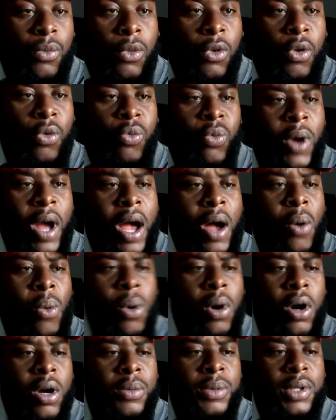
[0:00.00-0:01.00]

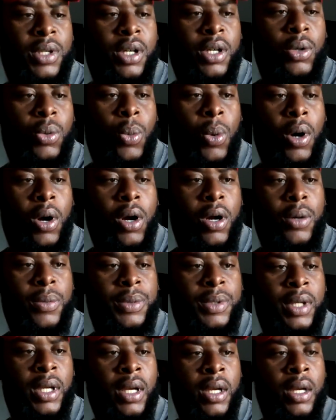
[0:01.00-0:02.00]
roundworms,
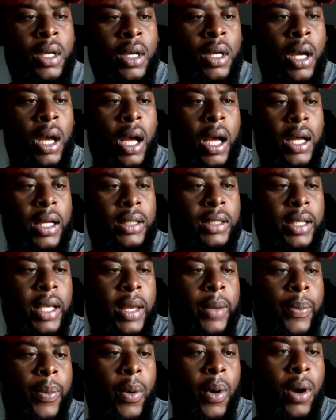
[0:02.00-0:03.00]
hookworms,
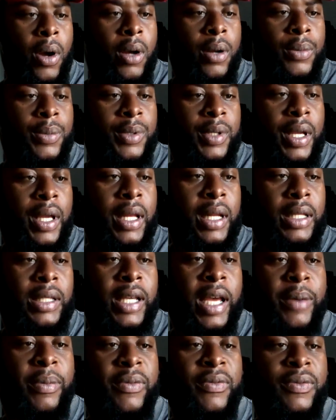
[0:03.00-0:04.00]
tapeworms, any
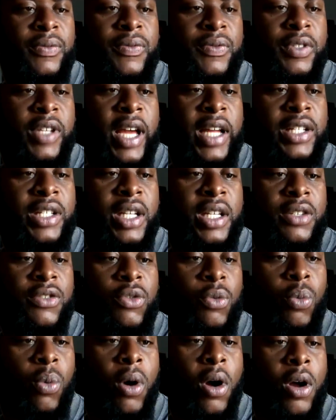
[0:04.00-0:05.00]
type of
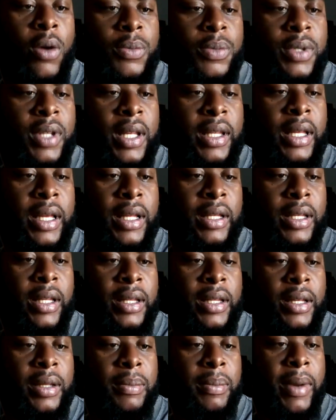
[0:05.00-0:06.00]
digestive worms that
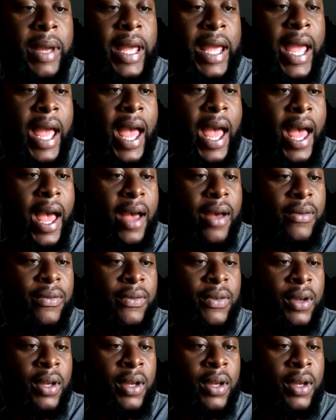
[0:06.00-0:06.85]
they may have.